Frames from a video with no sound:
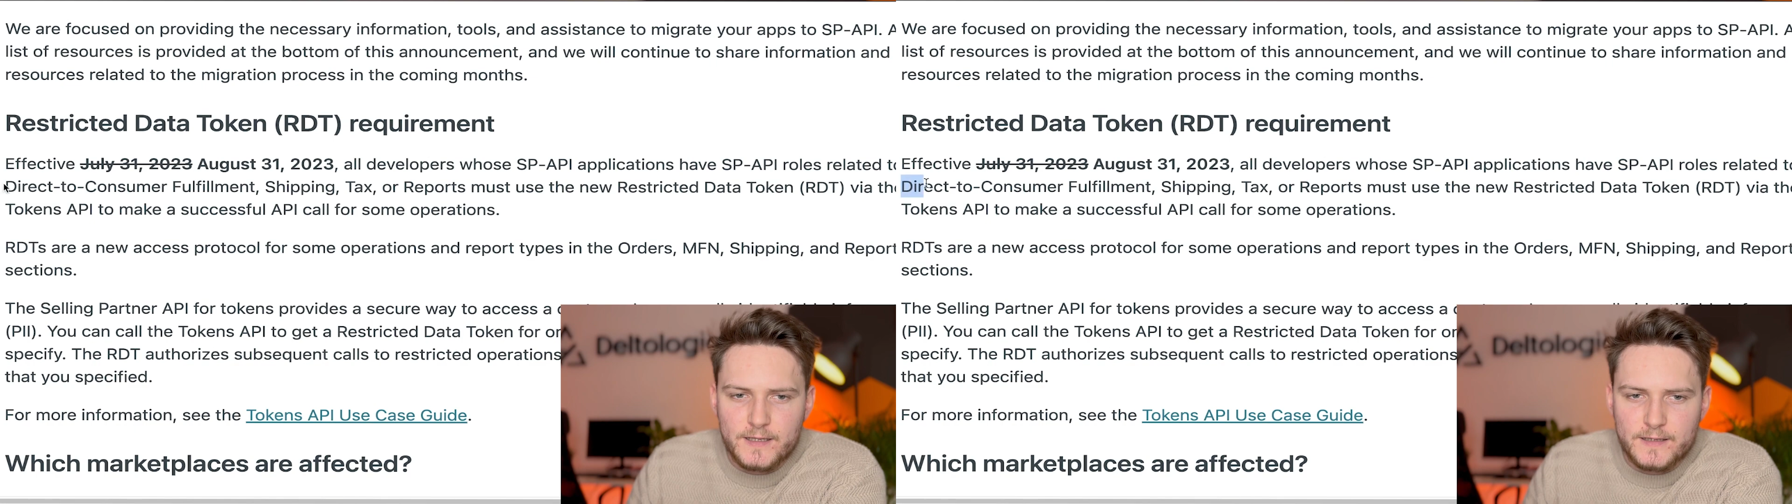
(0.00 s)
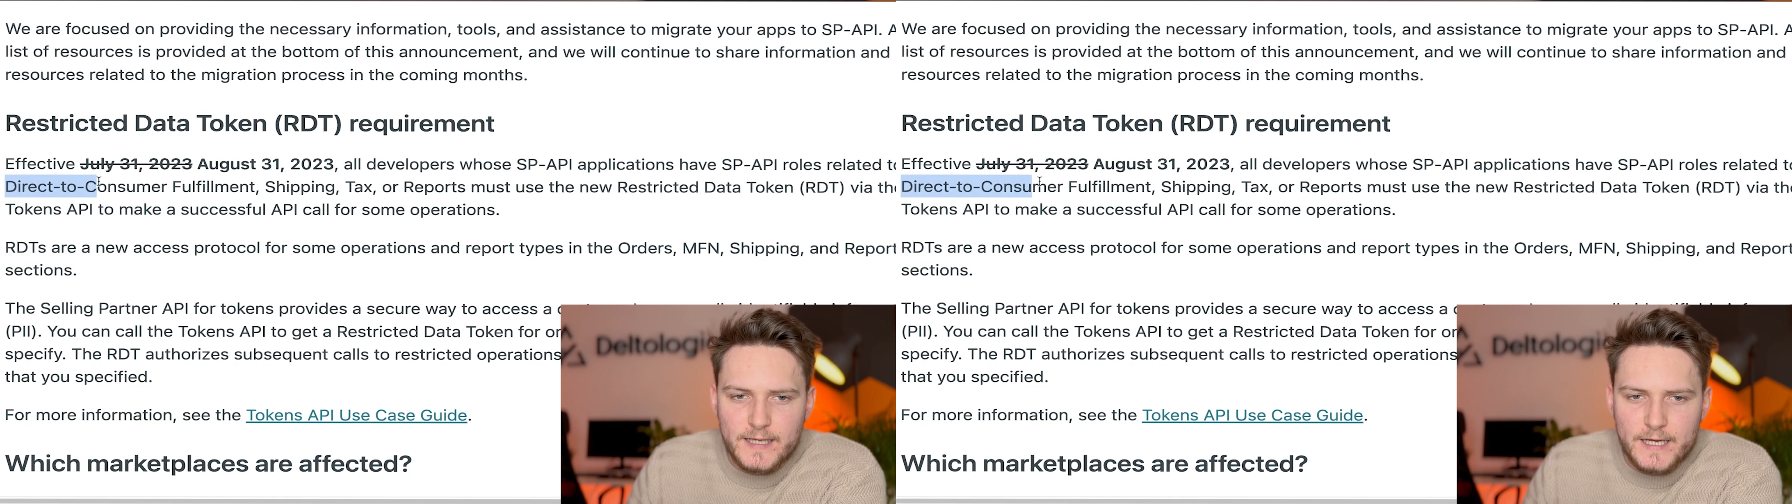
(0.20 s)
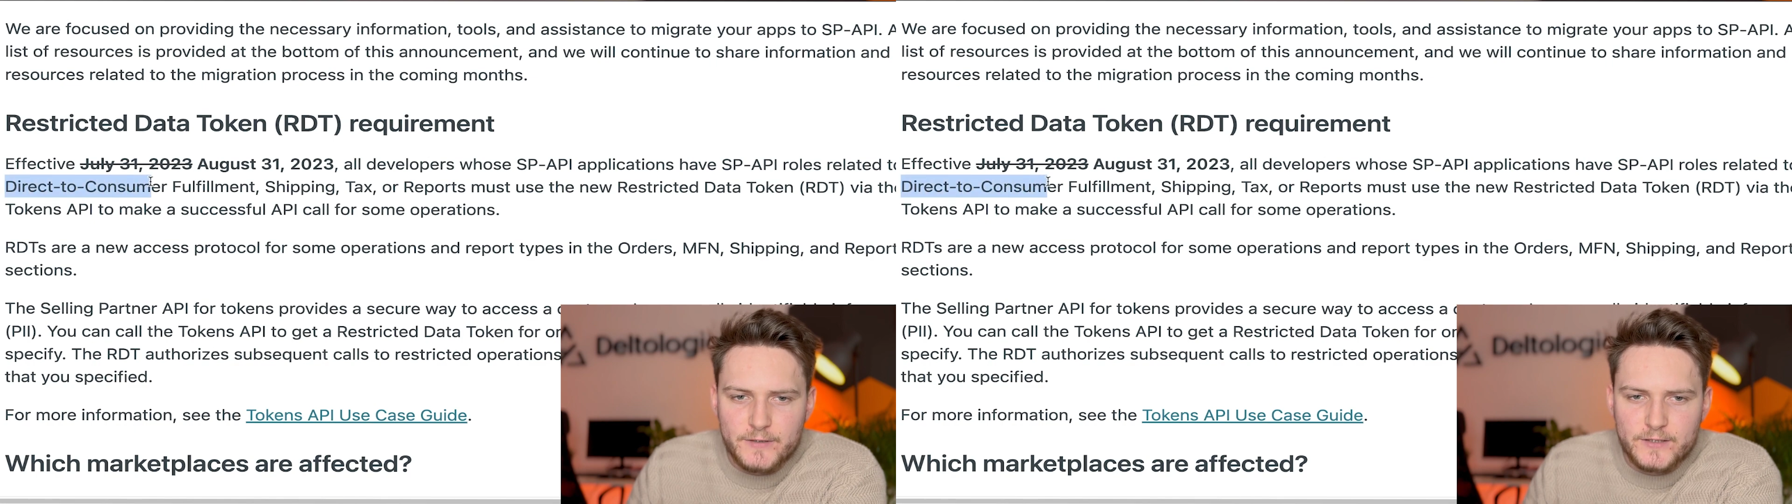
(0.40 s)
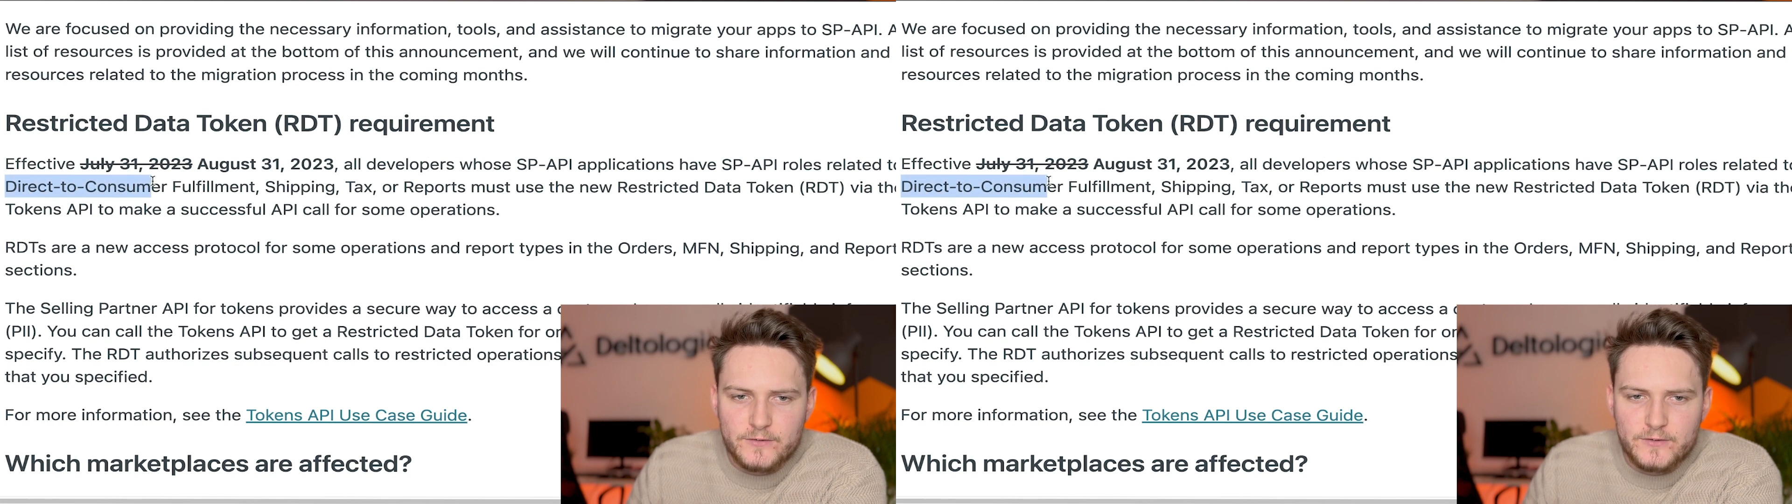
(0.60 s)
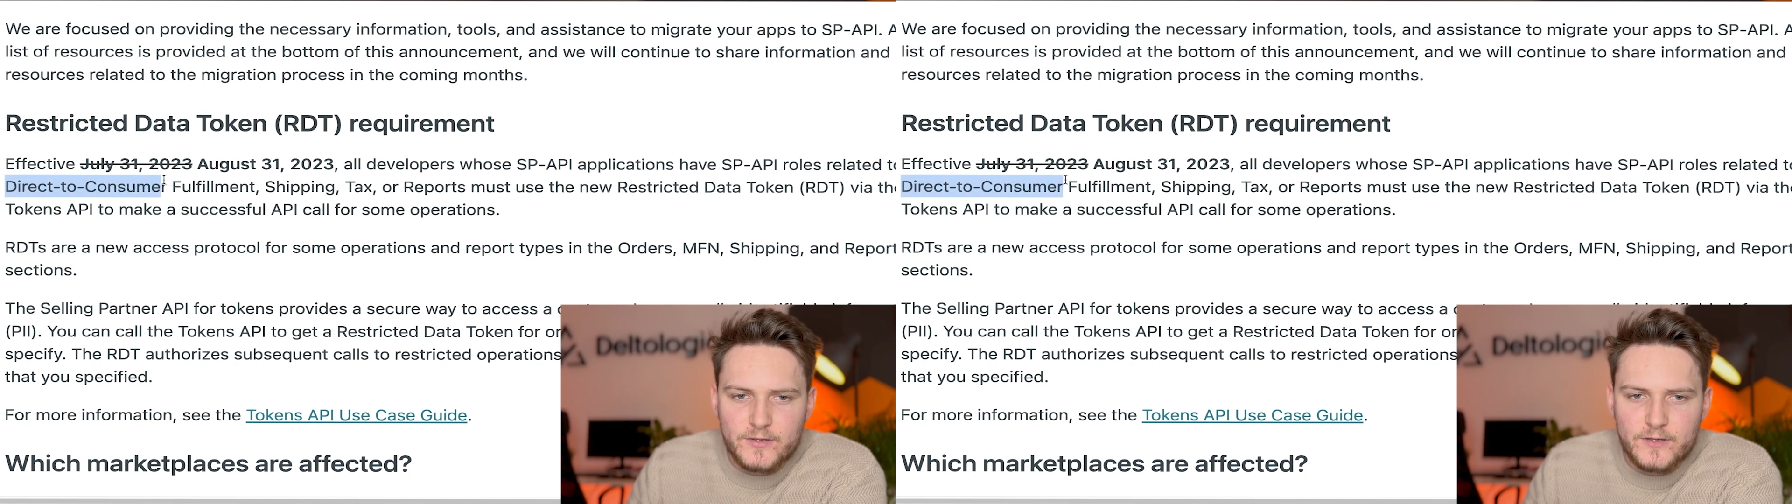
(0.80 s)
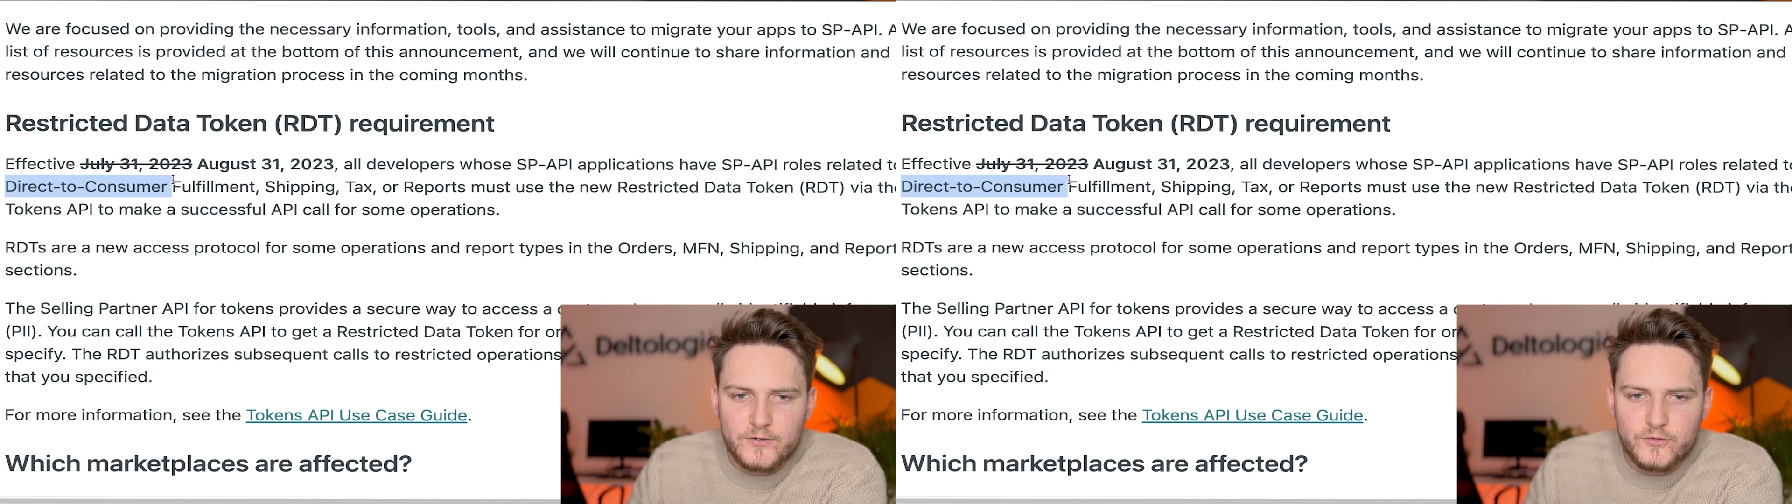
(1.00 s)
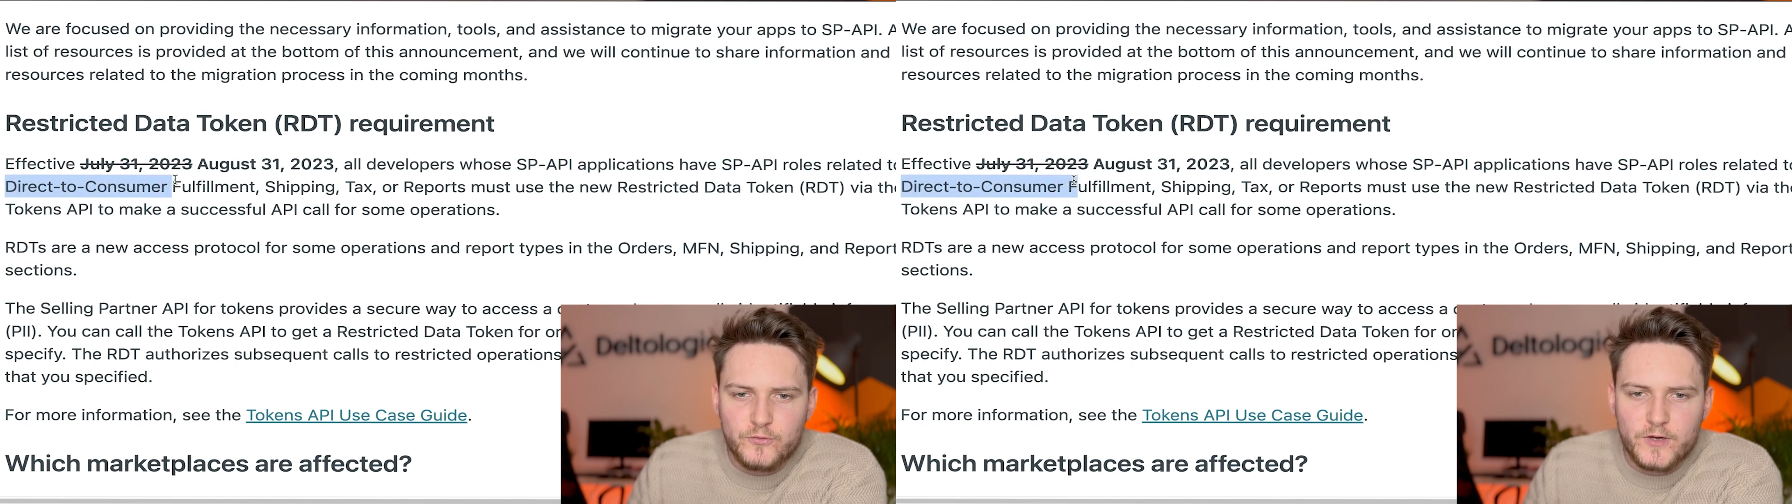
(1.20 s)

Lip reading: direct to